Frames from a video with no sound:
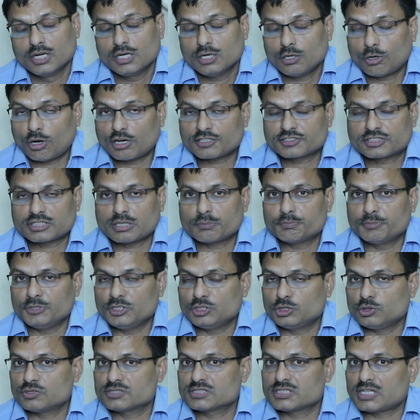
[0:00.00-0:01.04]
Lots of
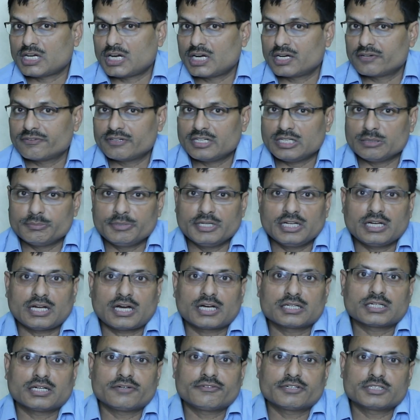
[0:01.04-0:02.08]
videos available
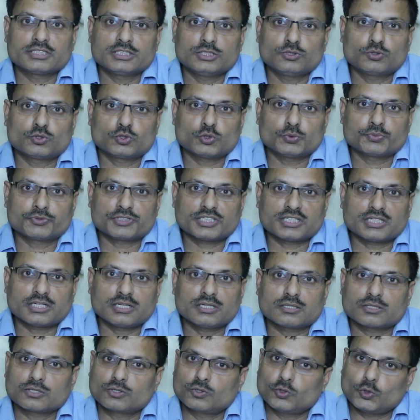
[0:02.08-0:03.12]
on our YouTube
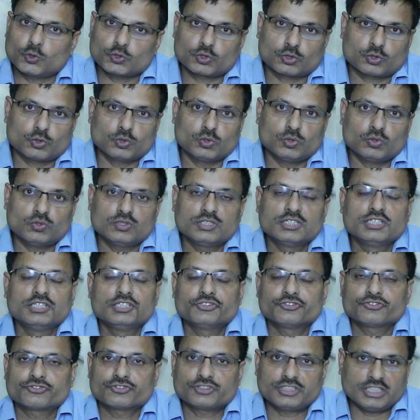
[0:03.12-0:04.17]
channel. Go through,
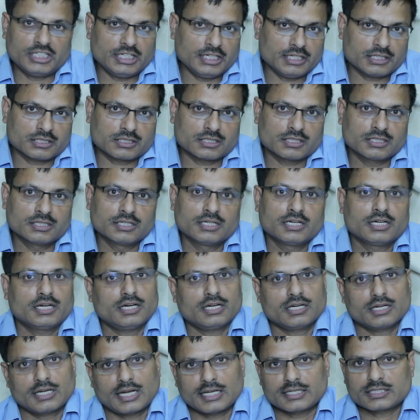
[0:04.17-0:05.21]
see it
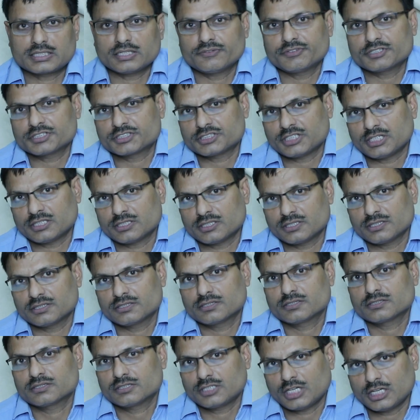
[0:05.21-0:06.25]
and like our channel.
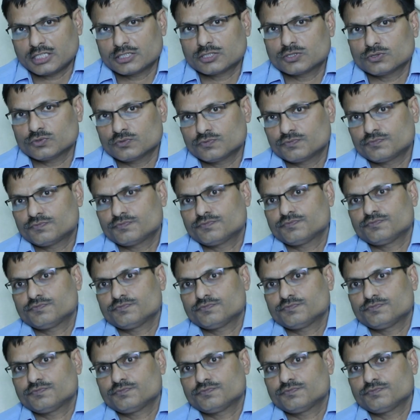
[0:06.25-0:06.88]
Thank you.